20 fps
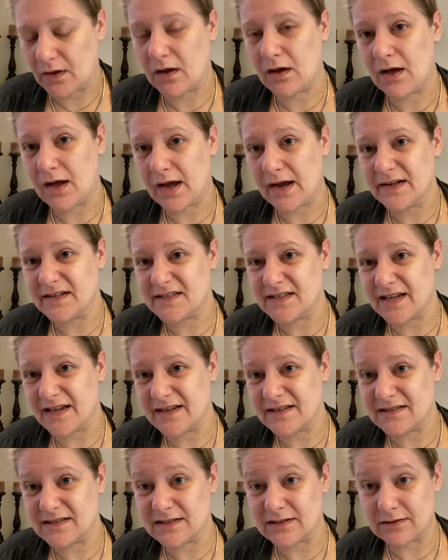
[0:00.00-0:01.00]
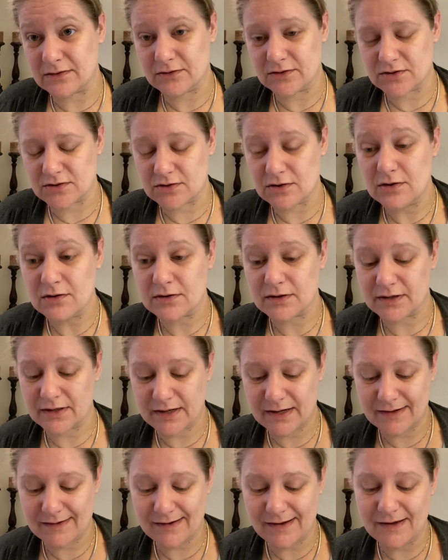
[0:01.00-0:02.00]
I tested on the sock
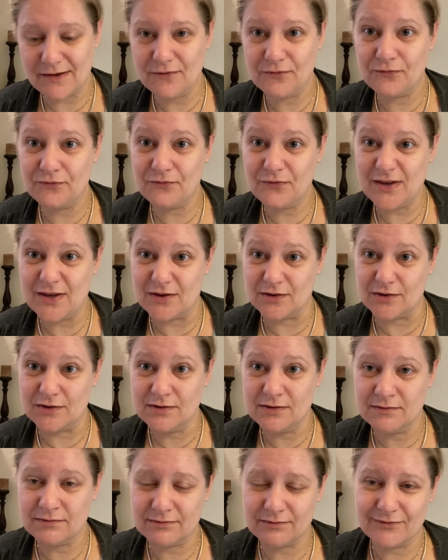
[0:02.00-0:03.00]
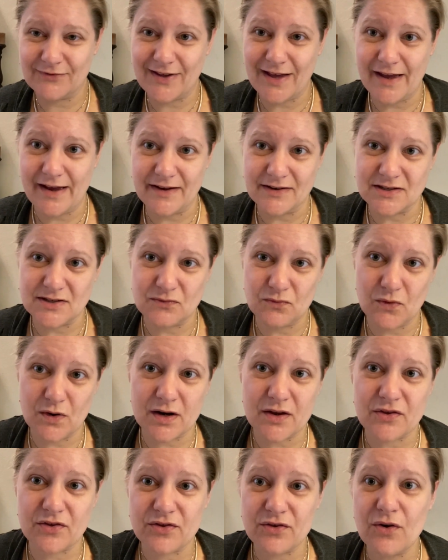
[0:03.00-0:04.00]
and I feel that what I
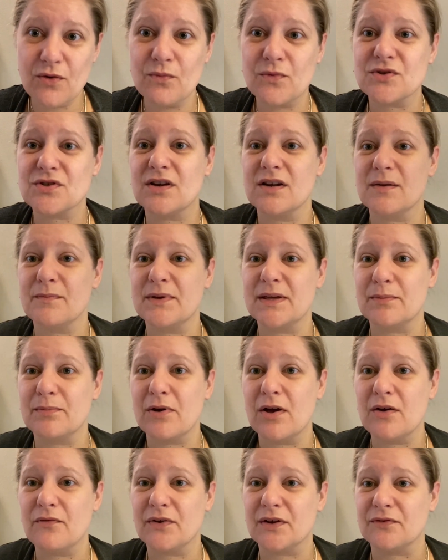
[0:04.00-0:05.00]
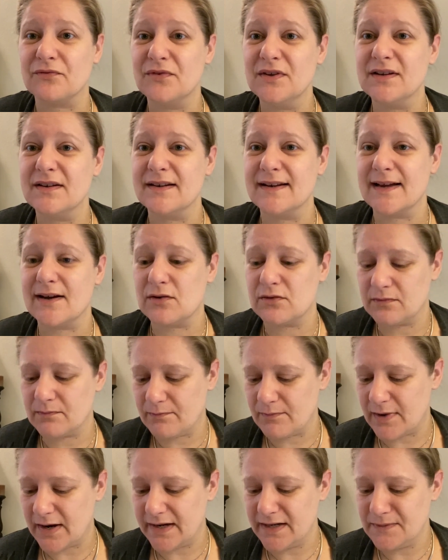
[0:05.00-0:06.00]
thought was gonna be a perfect fit now
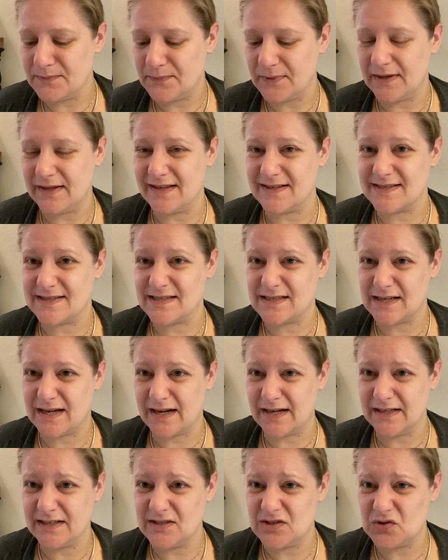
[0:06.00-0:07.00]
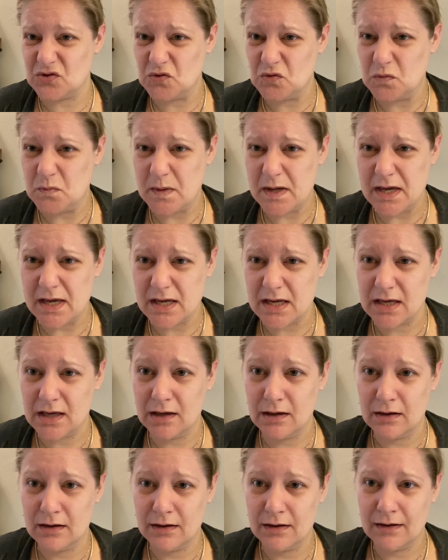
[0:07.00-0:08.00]
might be a size too big.
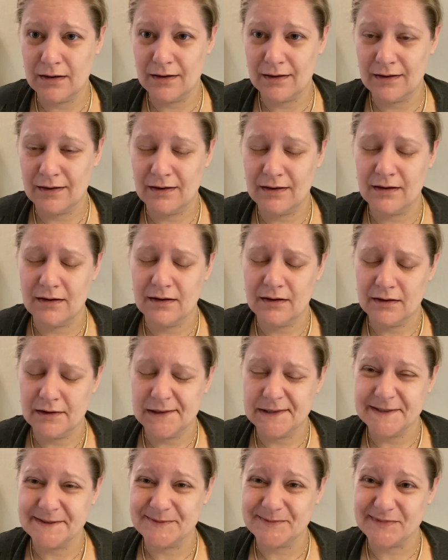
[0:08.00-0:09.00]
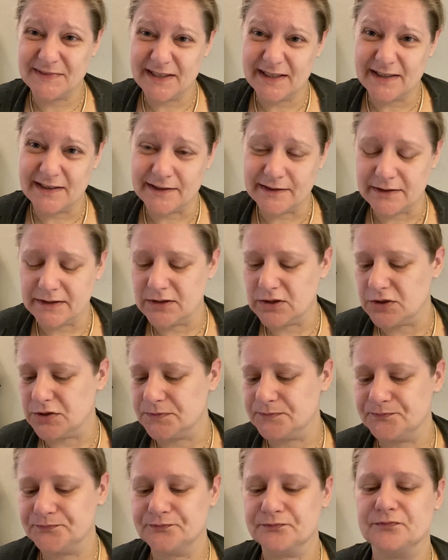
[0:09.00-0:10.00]
Yeah, I know,
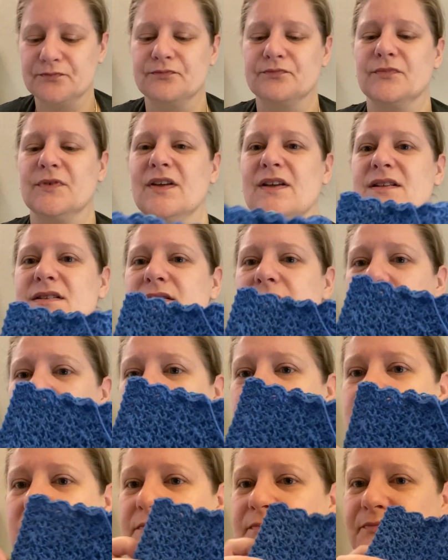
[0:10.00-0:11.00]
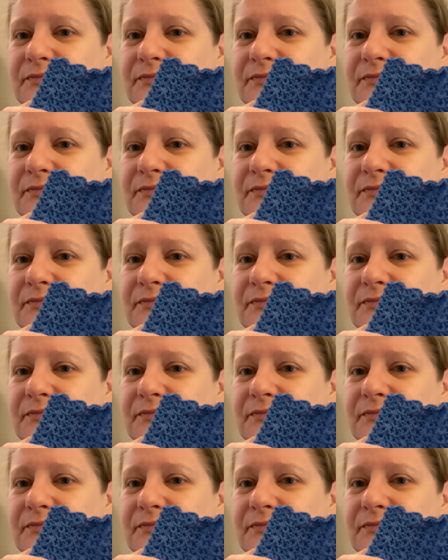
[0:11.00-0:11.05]
that sucks.